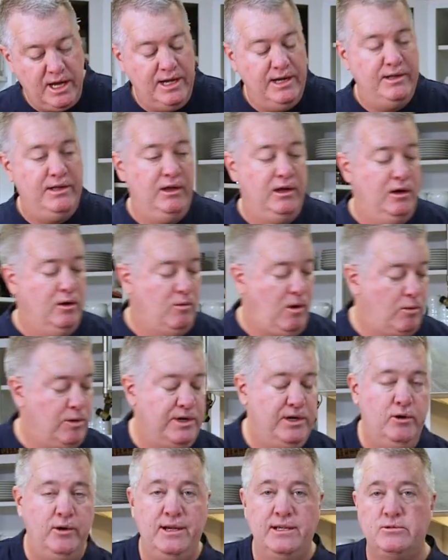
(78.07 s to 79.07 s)

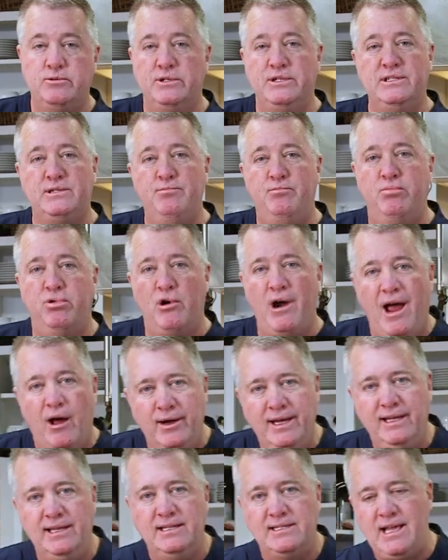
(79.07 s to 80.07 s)
doing is we're just
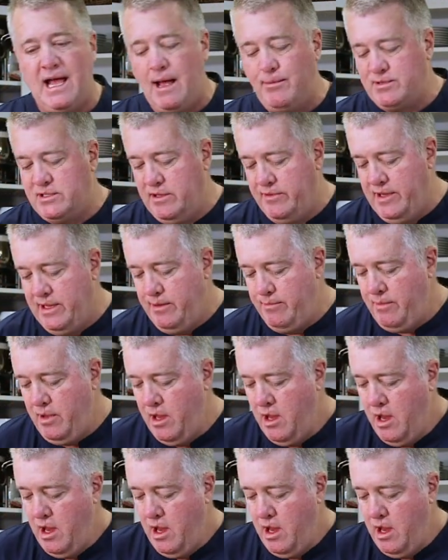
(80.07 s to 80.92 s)
browning the tops of them.